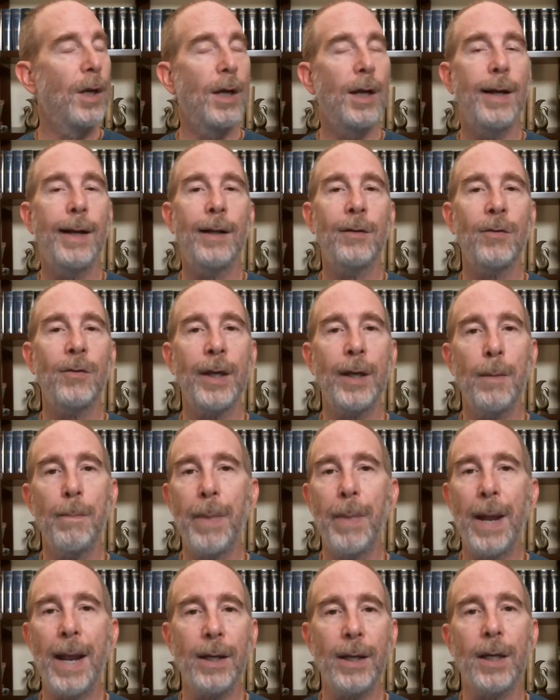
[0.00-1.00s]
It's like a
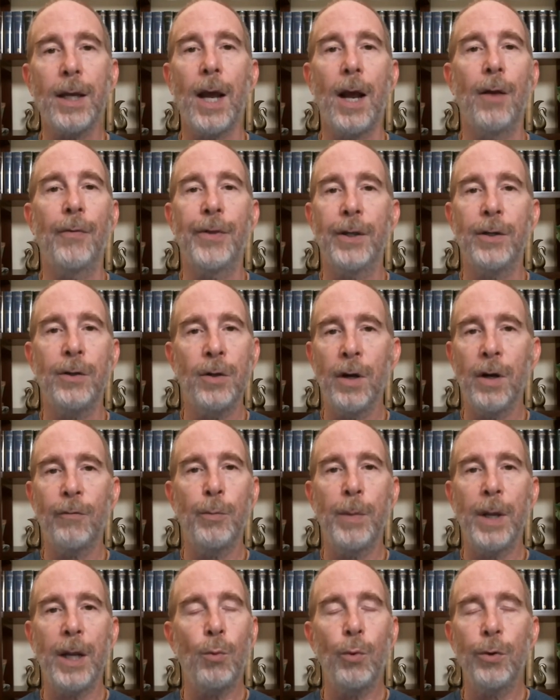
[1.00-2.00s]
bank account that you never
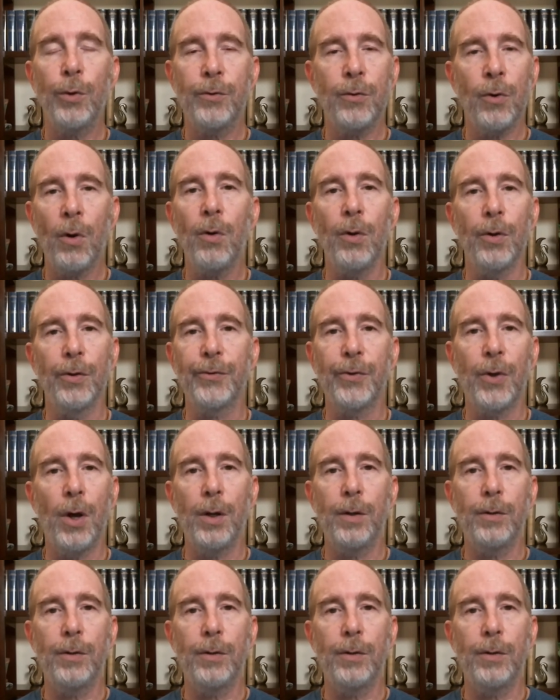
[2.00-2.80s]
make withdrawals on.